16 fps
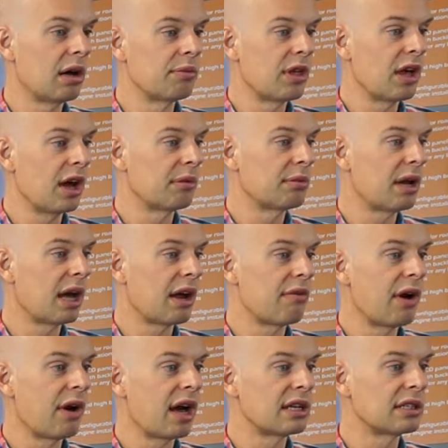the update
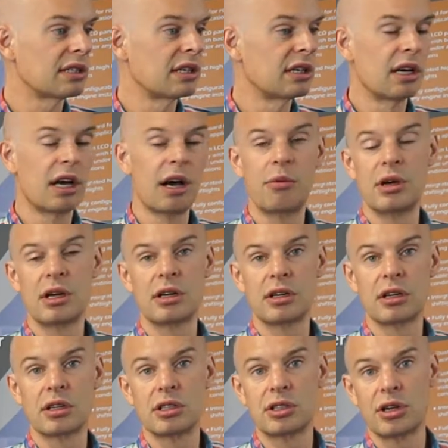rate, and we can
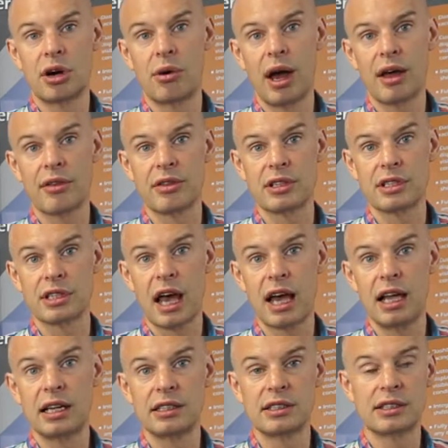control how the
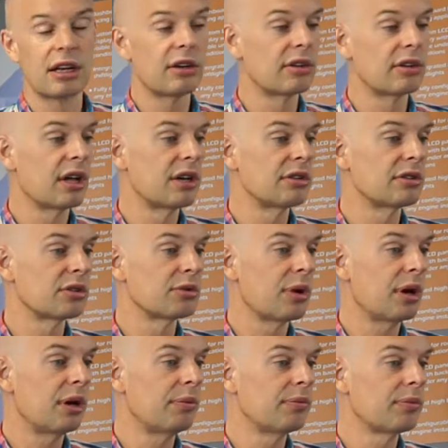scaling's done on those as
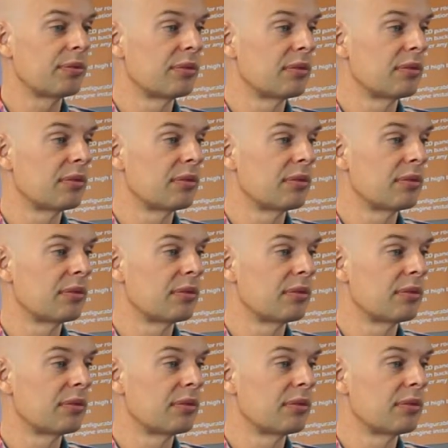well.